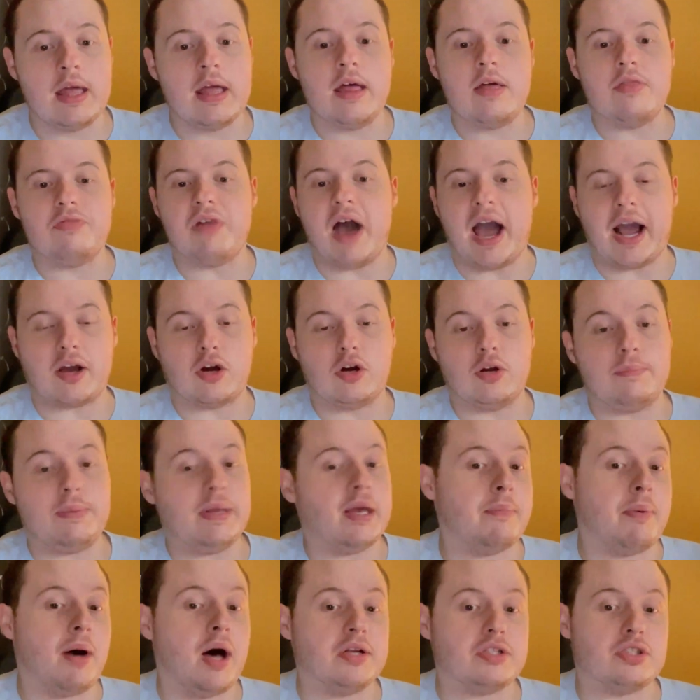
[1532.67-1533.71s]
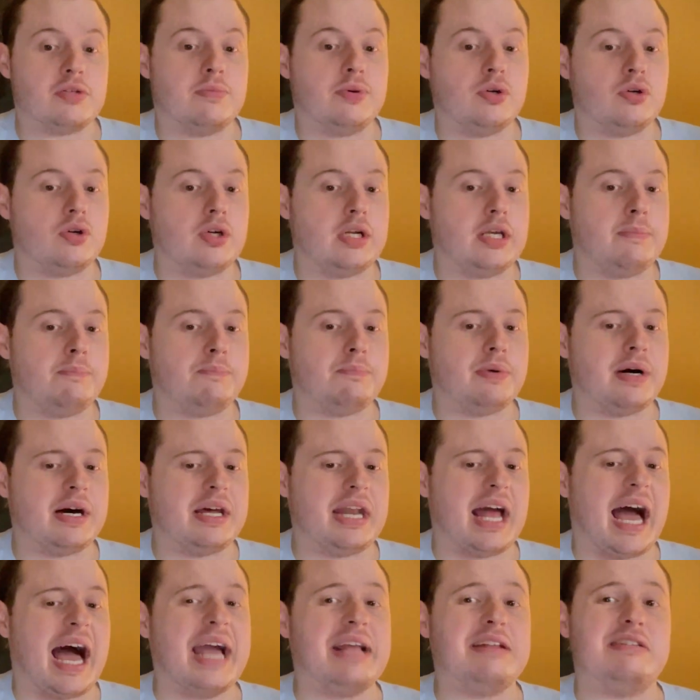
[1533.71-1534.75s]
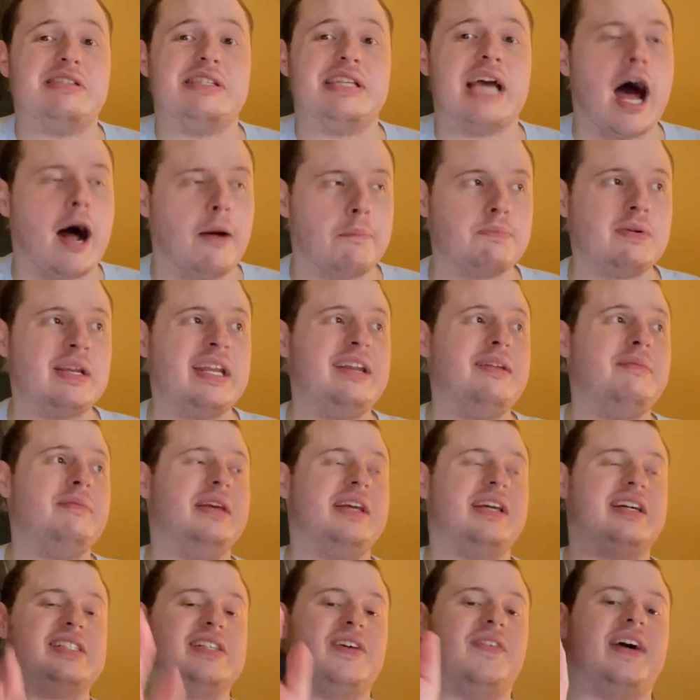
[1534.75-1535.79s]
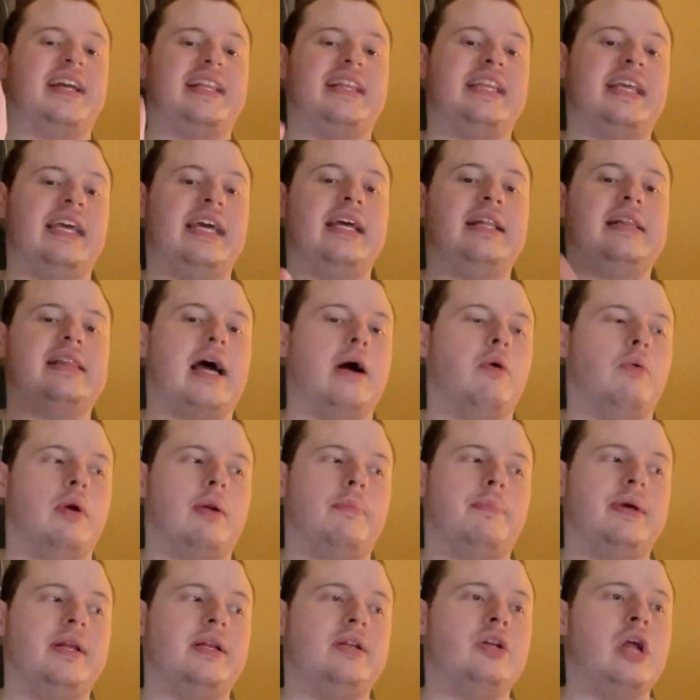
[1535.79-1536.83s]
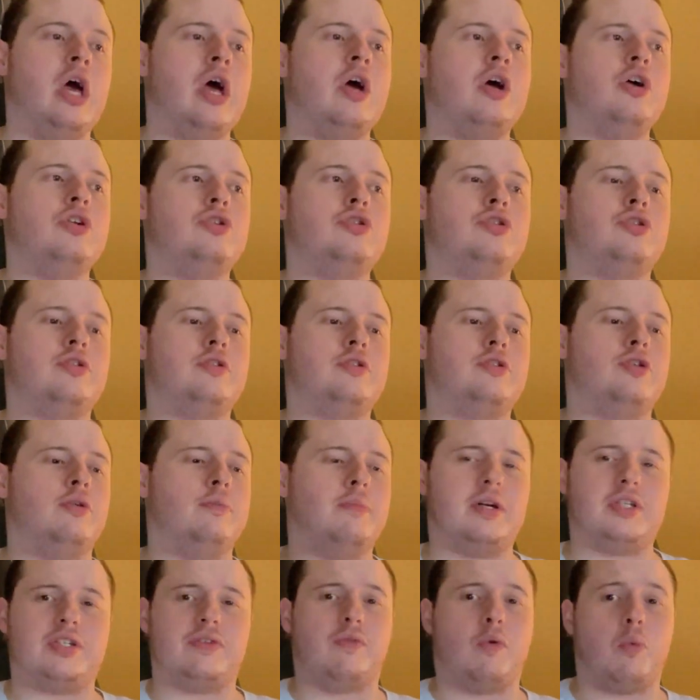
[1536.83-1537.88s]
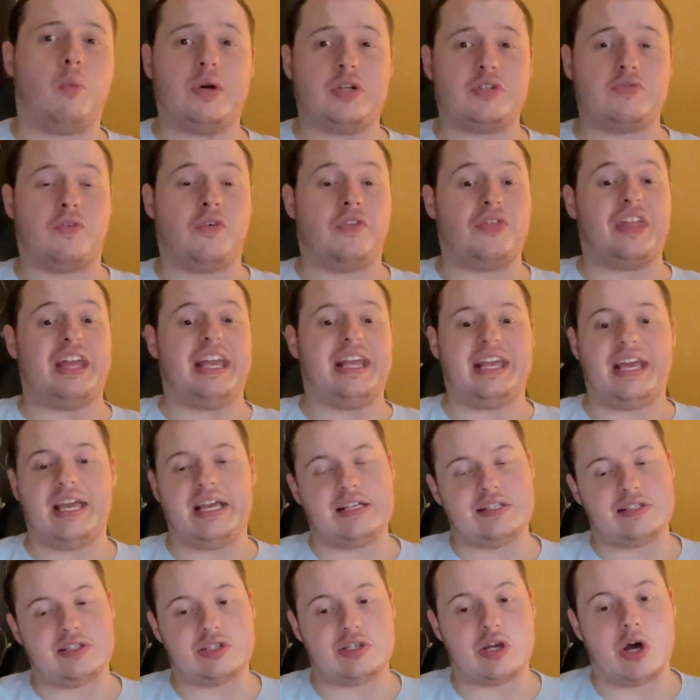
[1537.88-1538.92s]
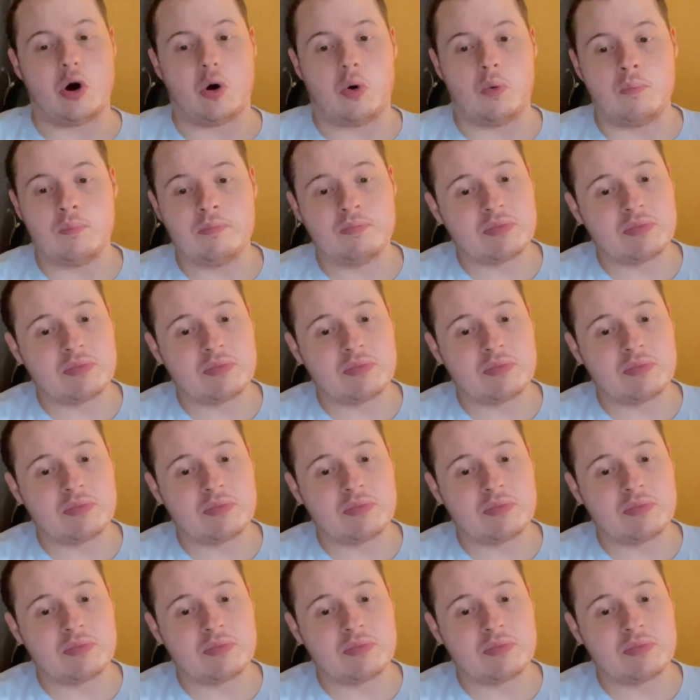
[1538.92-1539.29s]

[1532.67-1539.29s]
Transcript: That could be a possibility, but I doubt it, because if I did, that would have been too much of a wishful thinking. So,